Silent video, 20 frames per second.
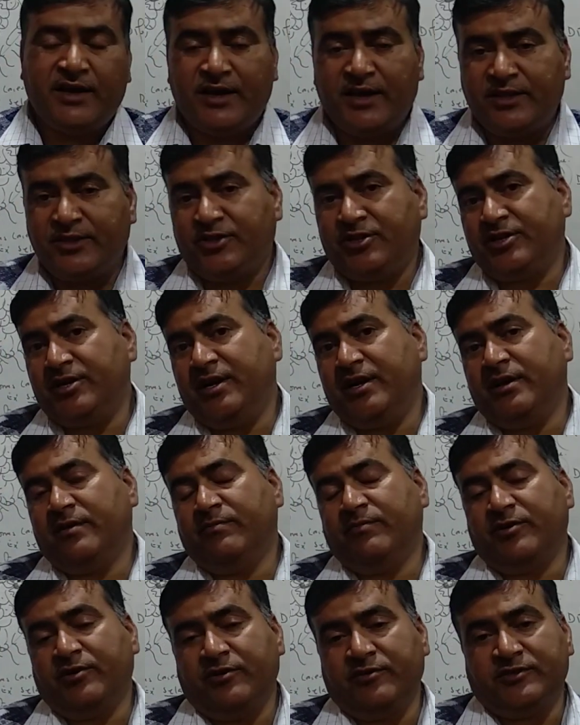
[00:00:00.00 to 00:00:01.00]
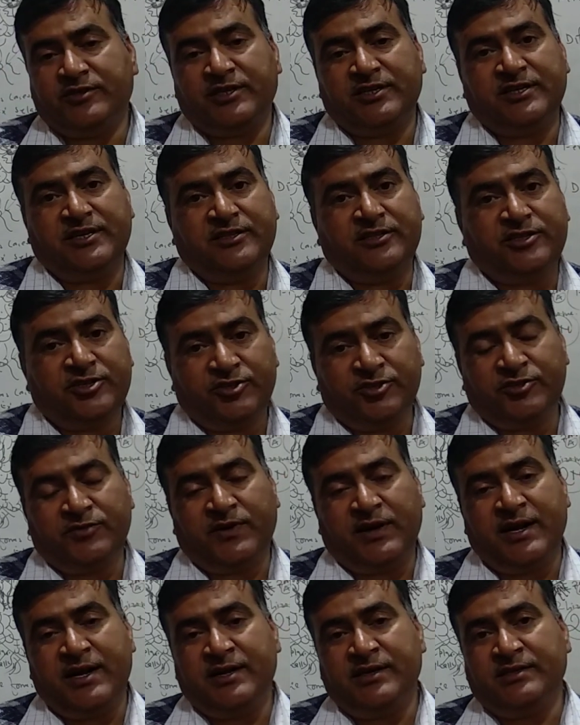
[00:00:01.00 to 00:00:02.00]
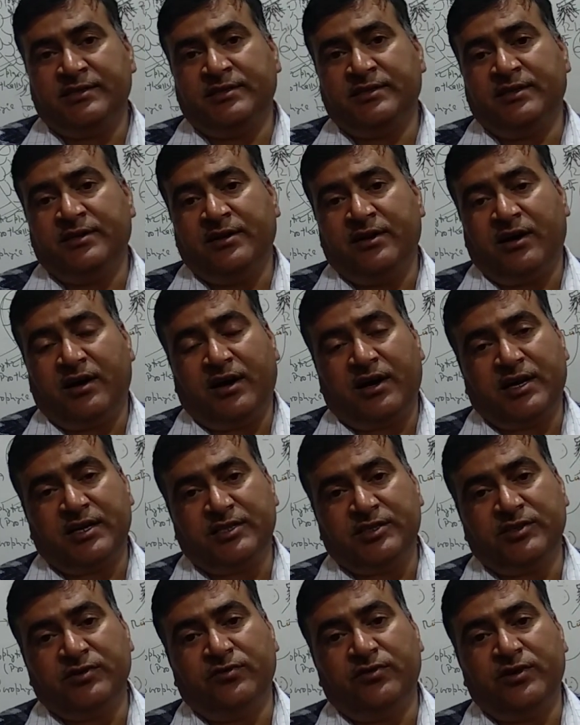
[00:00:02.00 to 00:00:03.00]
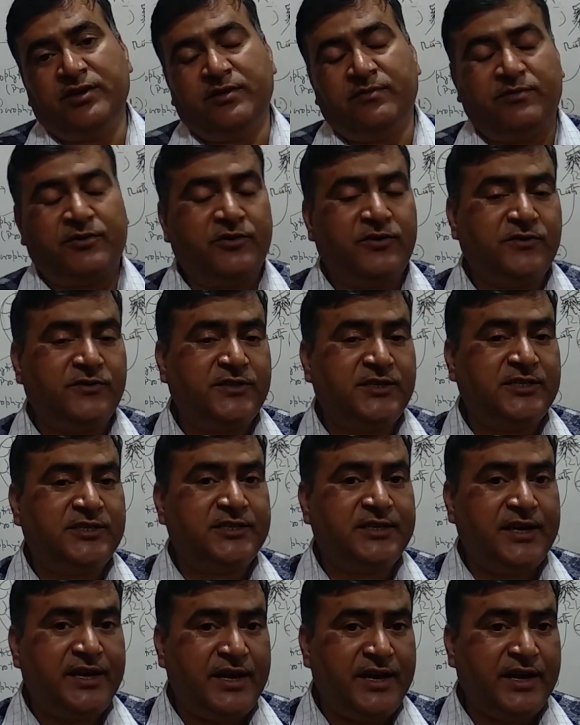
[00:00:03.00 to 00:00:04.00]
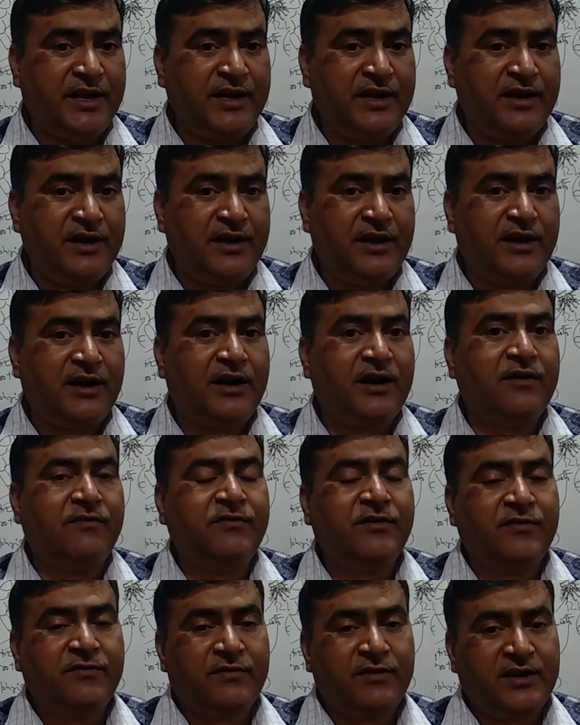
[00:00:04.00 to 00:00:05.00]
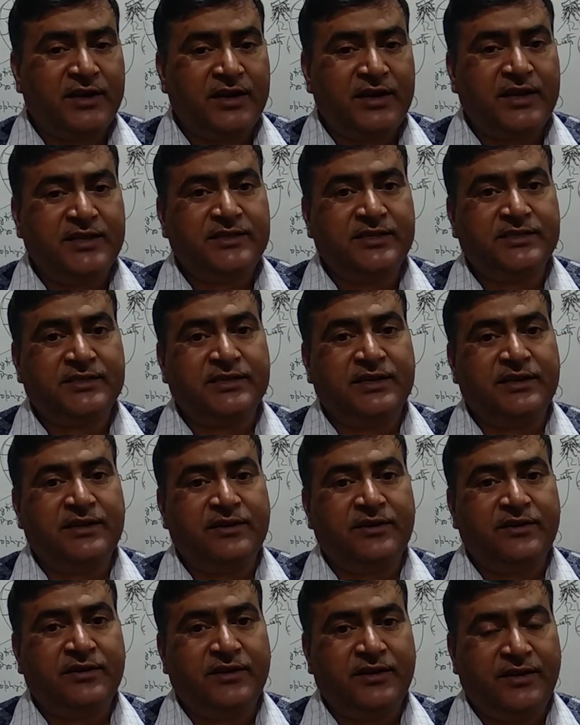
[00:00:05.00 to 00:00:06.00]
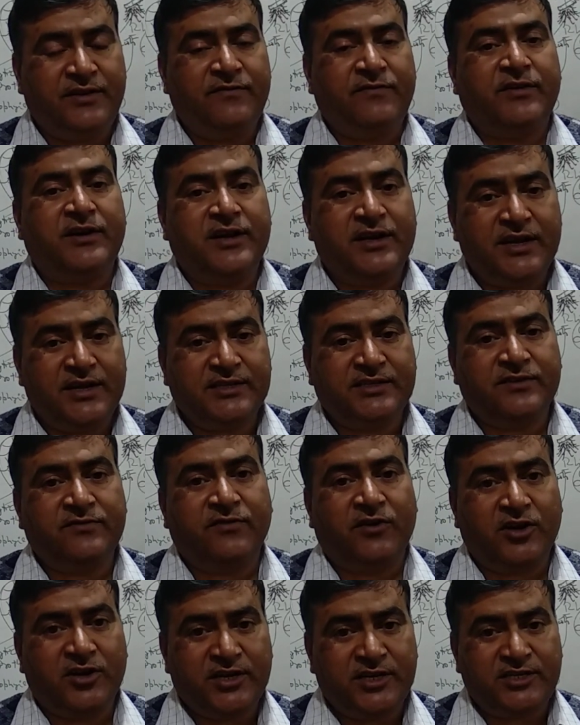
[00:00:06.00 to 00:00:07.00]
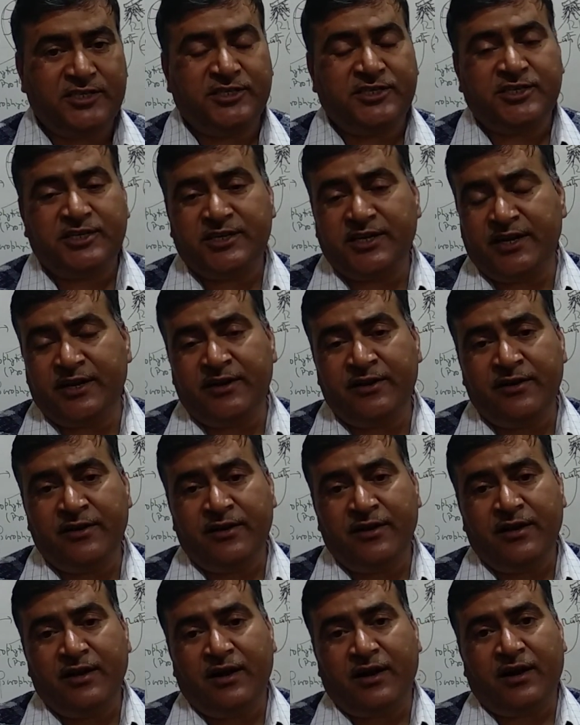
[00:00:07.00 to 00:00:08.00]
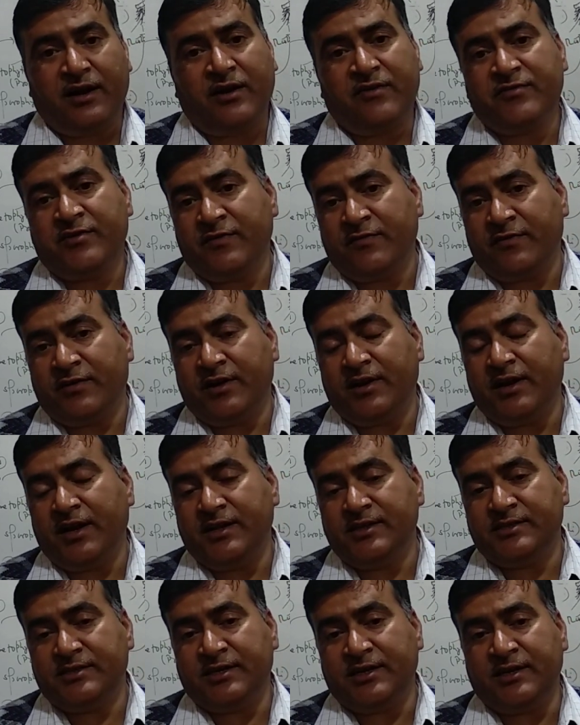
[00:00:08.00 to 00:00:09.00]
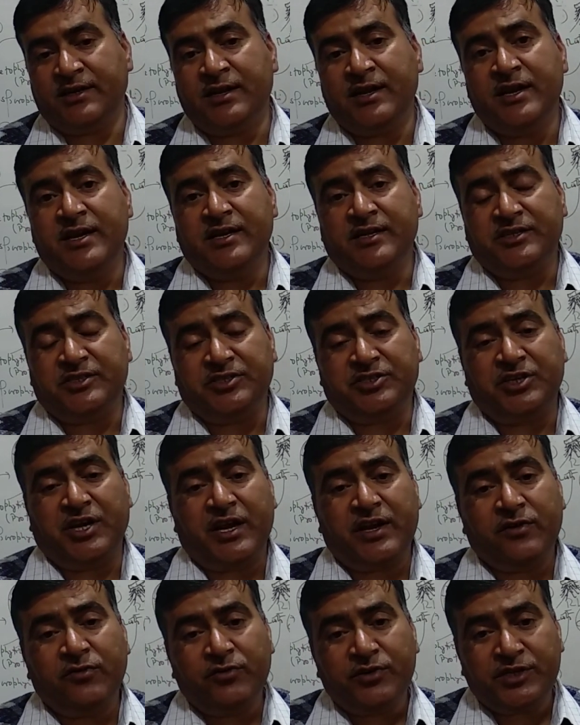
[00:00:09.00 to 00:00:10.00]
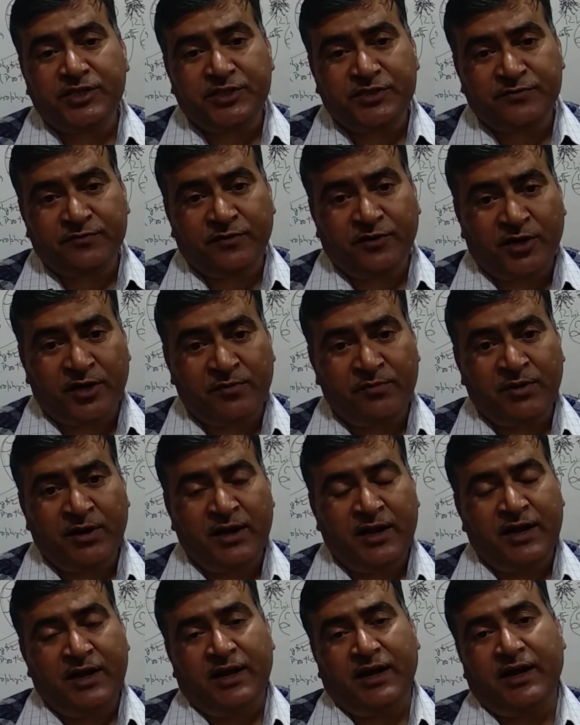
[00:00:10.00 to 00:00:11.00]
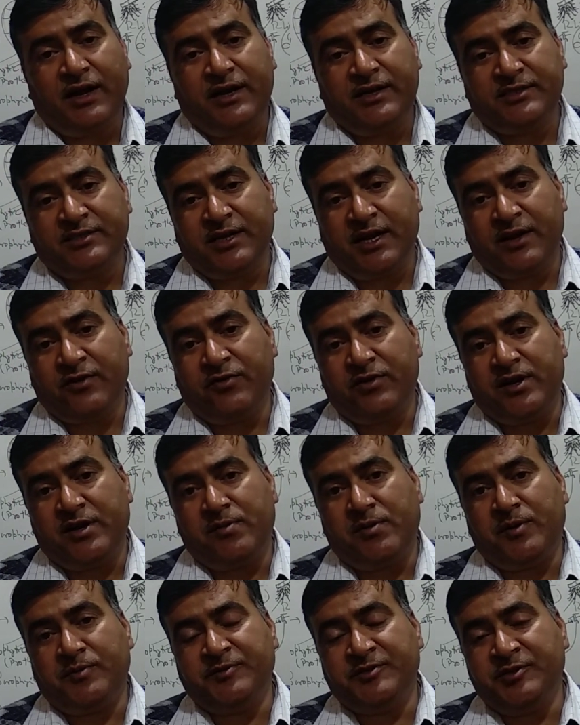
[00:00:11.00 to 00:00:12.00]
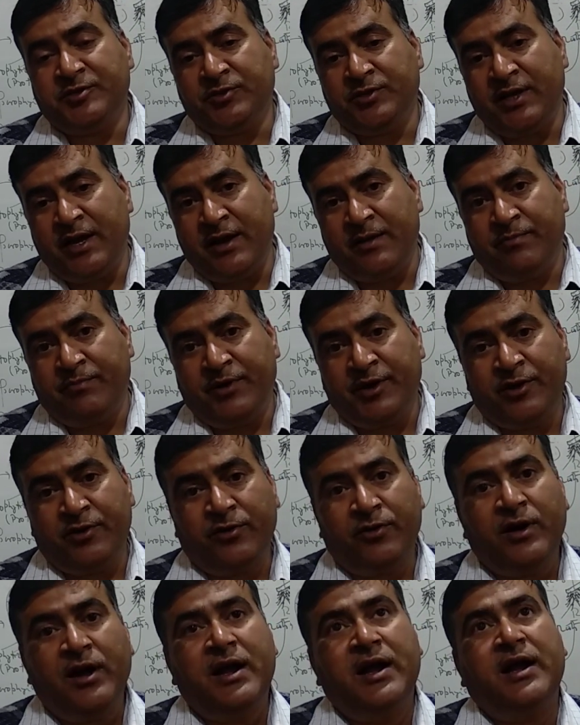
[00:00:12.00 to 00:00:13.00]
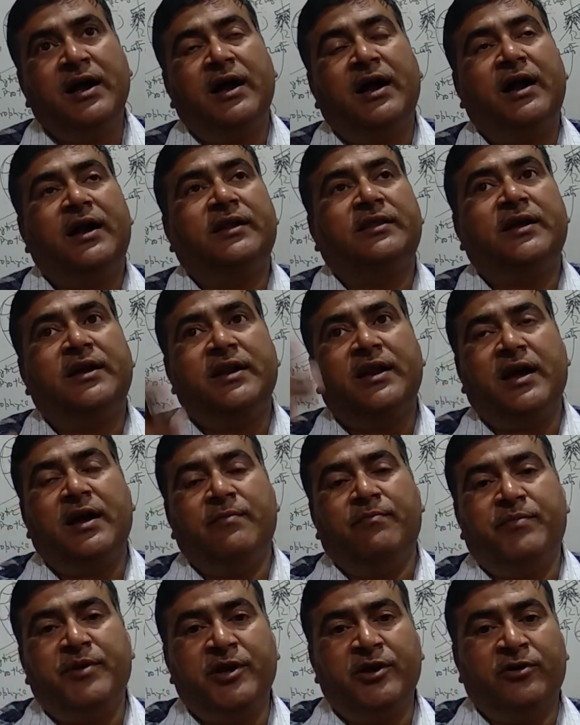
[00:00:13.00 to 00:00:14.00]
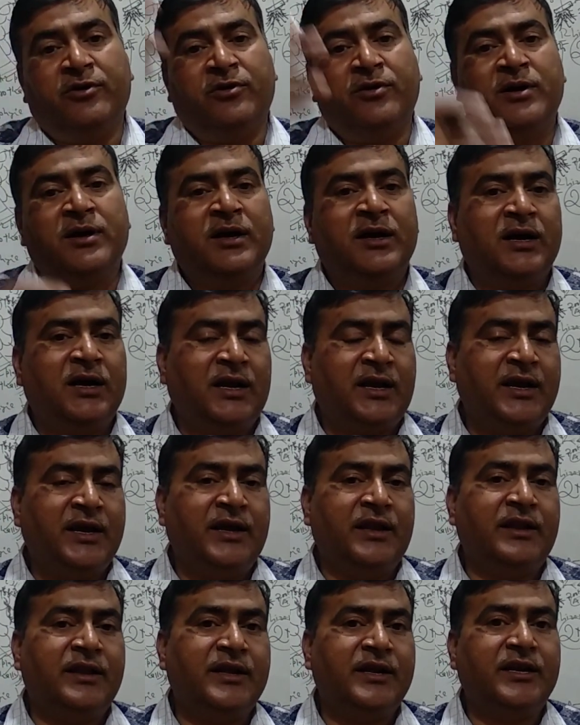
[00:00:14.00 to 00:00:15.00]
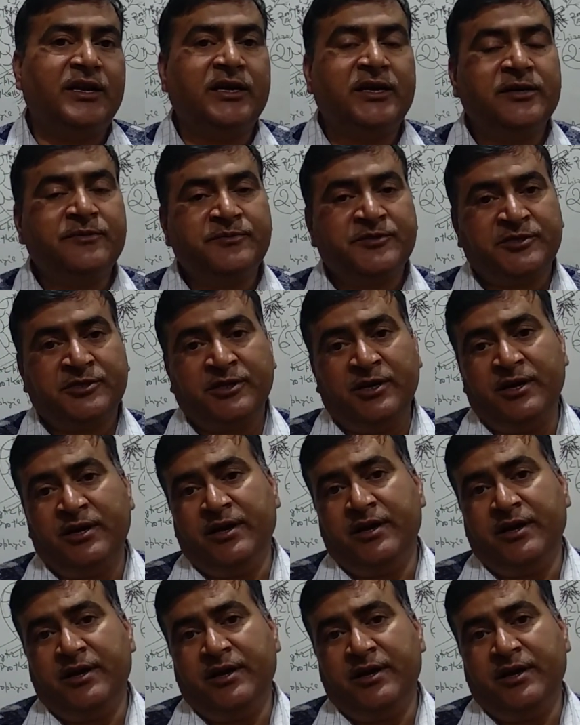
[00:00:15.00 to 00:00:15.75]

Antheridium produces anthrozoites, archegonium produces egg. After fertilization, in fertilization water is needed. After fertilization, zygote is formed and zygote develops into the embryo, and then embryo again it gives